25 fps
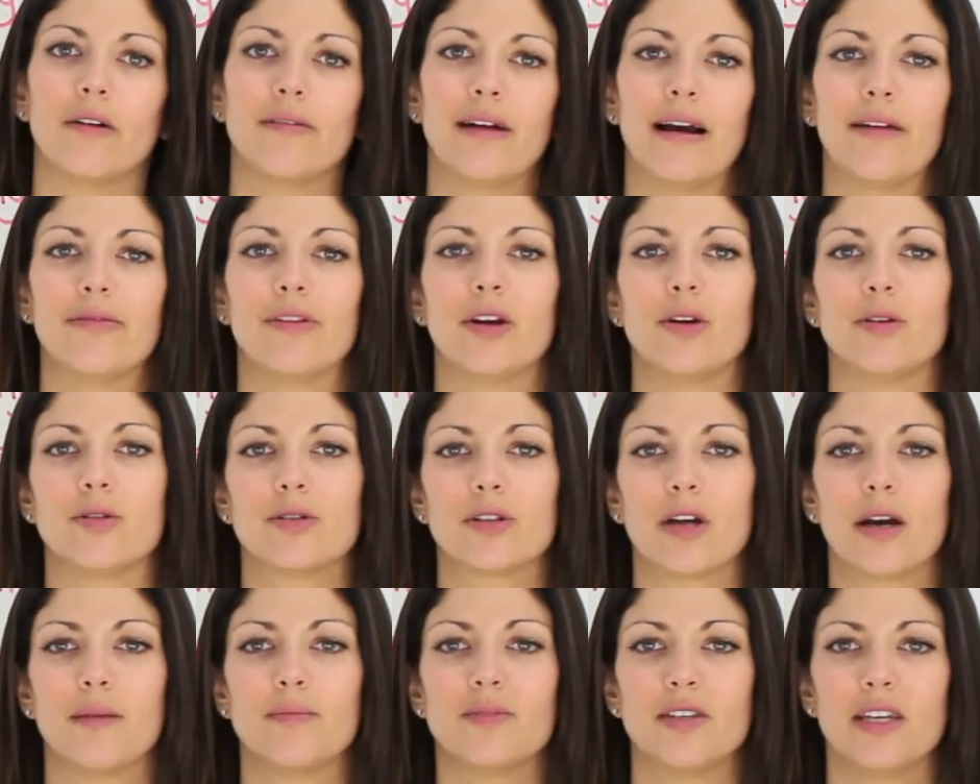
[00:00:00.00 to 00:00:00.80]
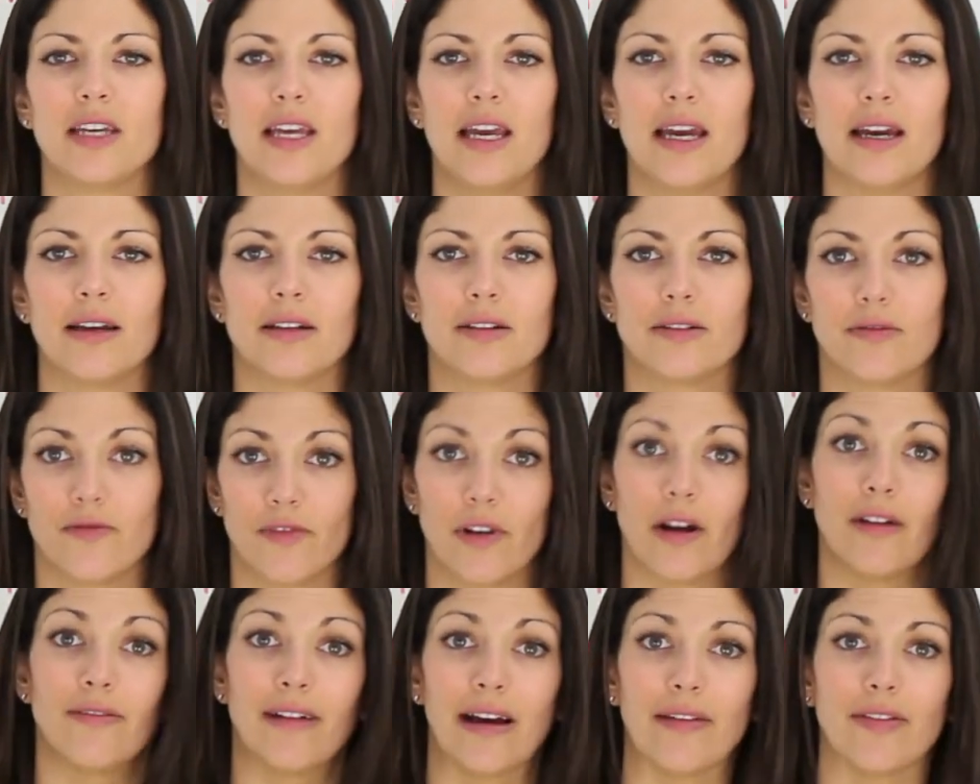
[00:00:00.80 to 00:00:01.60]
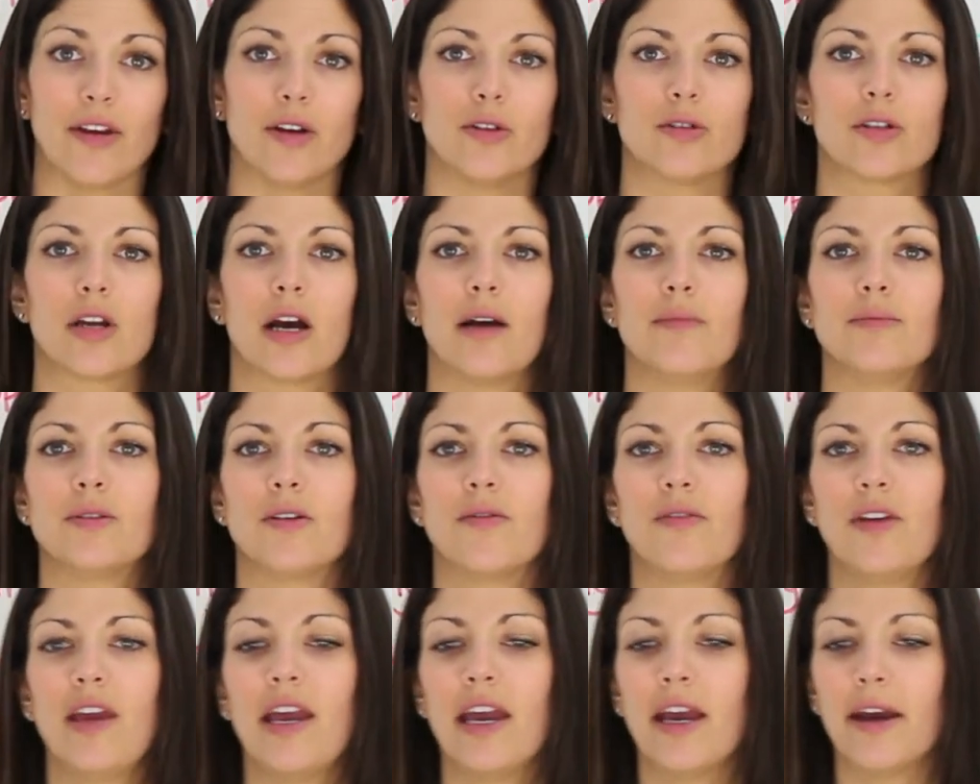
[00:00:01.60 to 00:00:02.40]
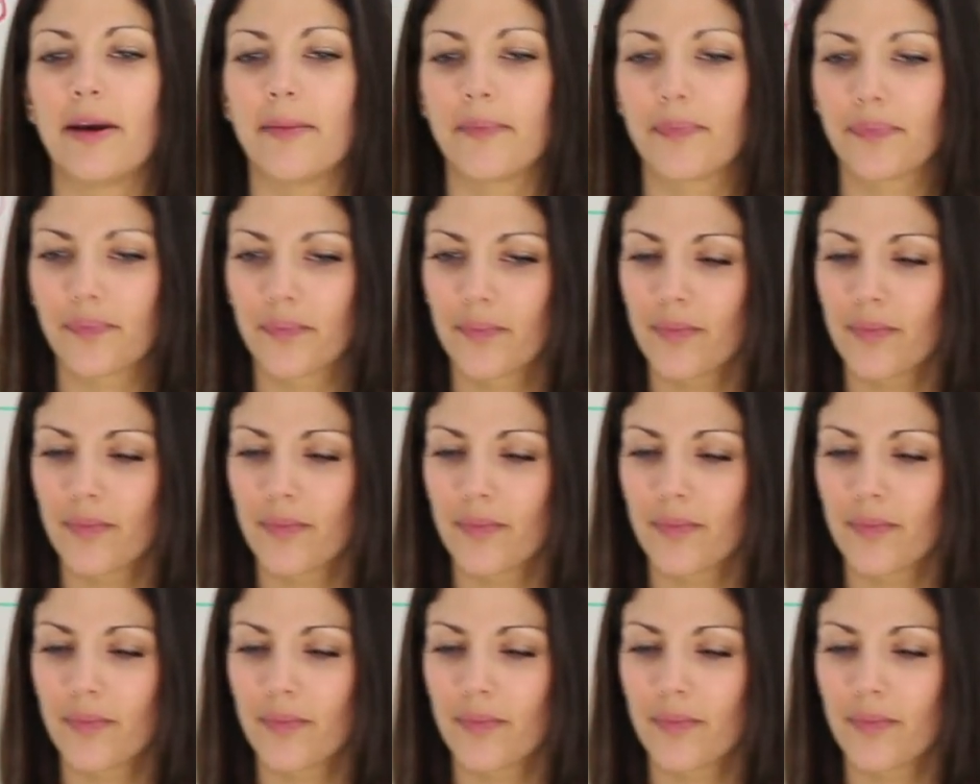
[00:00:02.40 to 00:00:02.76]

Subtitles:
around those times of year.